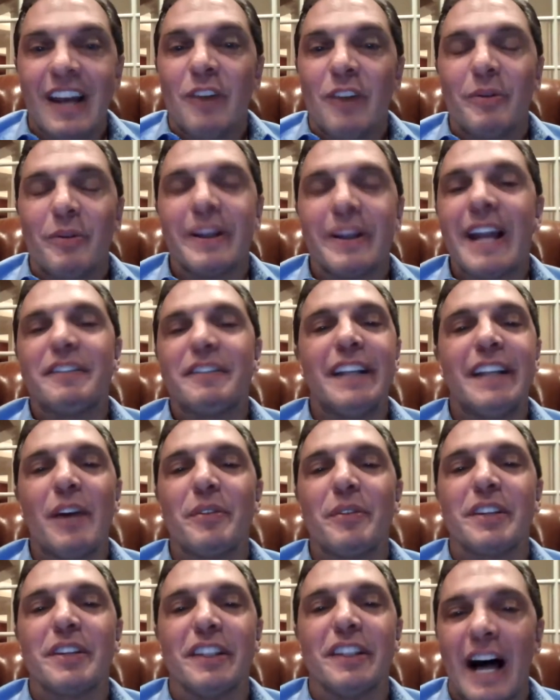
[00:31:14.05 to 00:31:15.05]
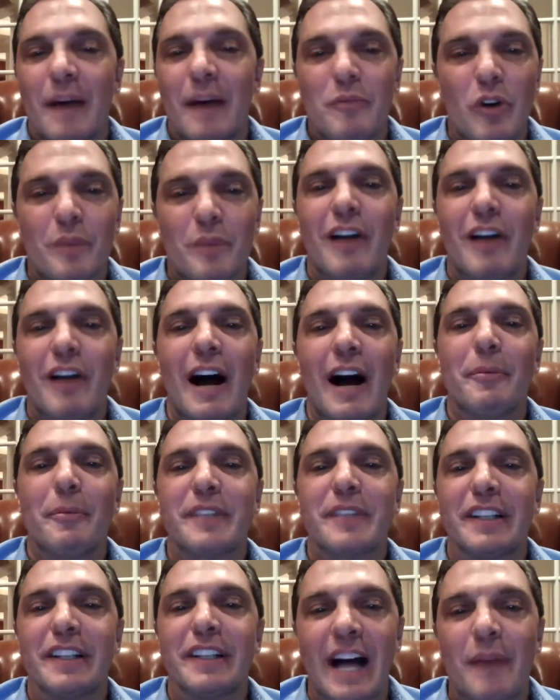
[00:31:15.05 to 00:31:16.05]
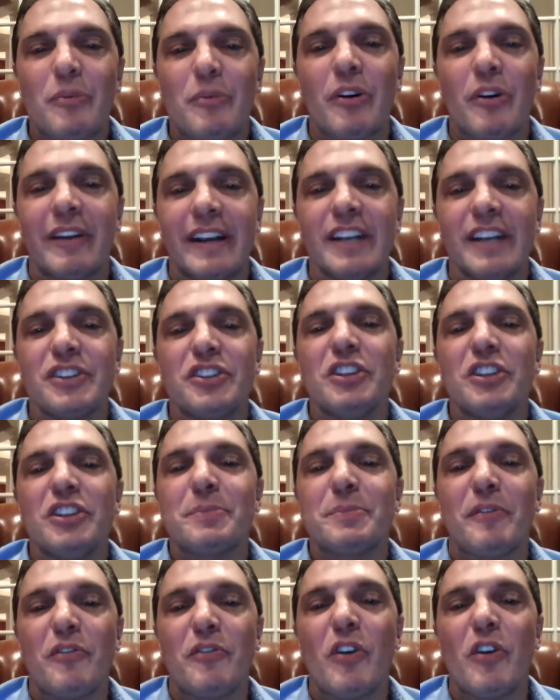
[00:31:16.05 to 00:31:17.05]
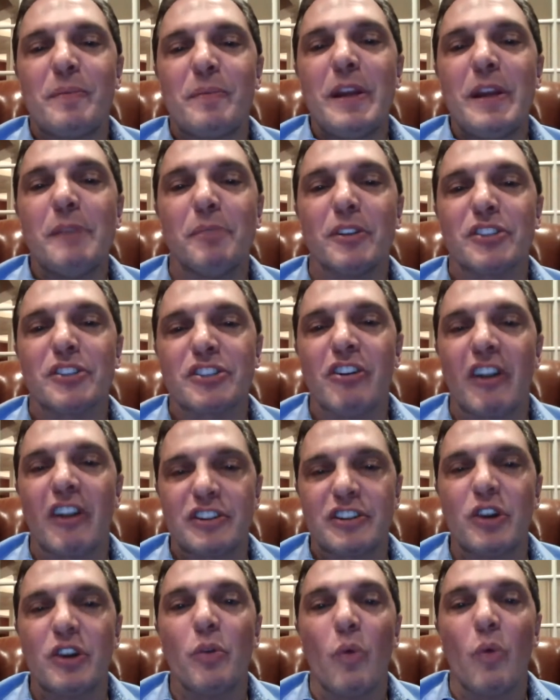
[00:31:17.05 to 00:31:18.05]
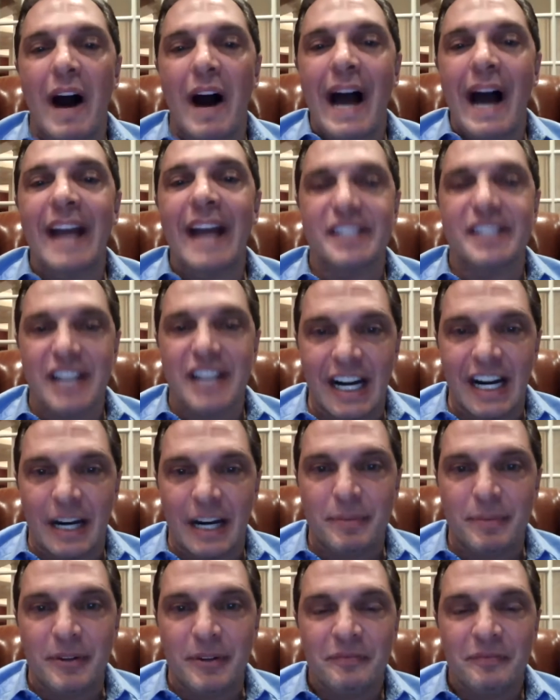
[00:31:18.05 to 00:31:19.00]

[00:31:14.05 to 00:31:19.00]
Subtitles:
We're going to have to deal with a lot more problems and a lot more issues before people start to wise up